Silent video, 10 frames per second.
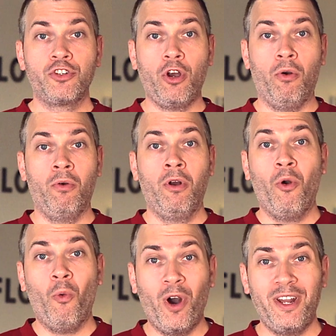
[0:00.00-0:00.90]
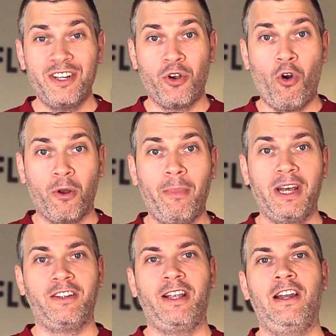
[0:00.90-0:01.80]
So, what is
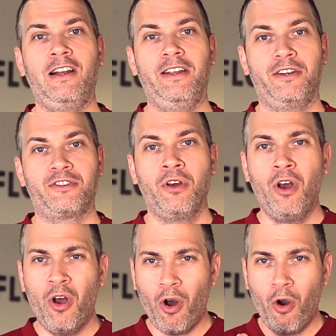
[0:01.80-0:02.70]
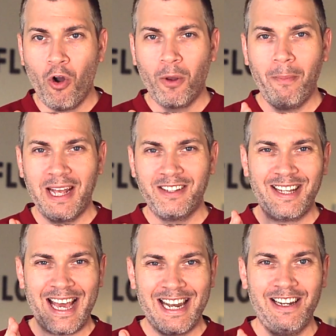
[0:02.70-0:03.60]
augmented analytics?
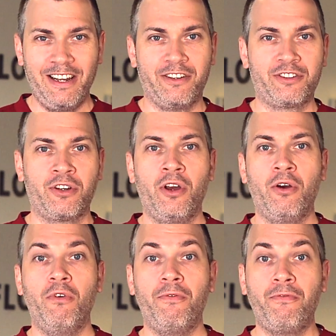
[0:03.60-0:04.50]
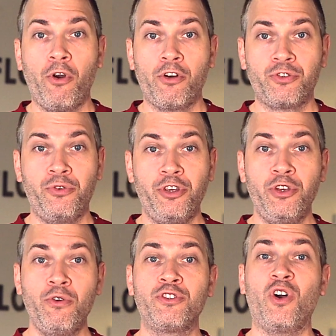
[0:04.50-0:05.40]
Augmented analytics refers to the
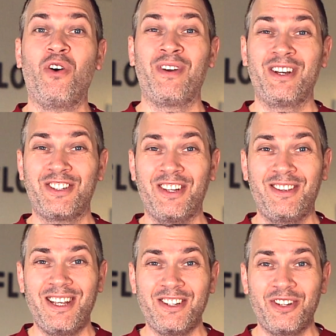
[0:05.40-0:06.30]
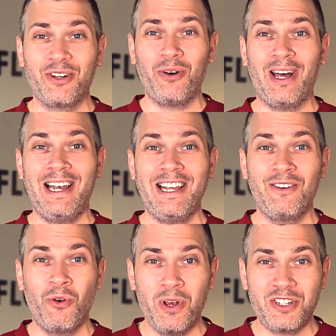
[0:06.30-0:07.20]
use of statistical and
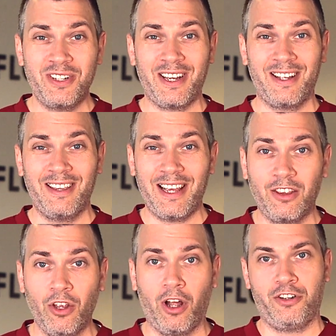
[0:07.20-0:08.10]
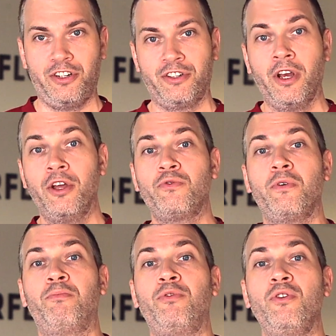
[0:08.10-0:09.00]
linguistic technologies to
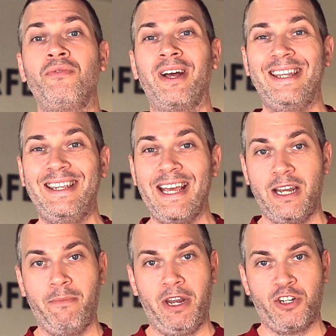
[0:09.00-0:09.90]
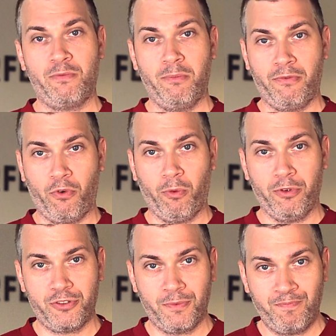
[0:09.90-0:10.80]
improve data management
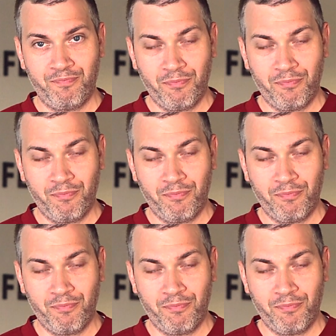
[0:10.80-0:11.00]
performance.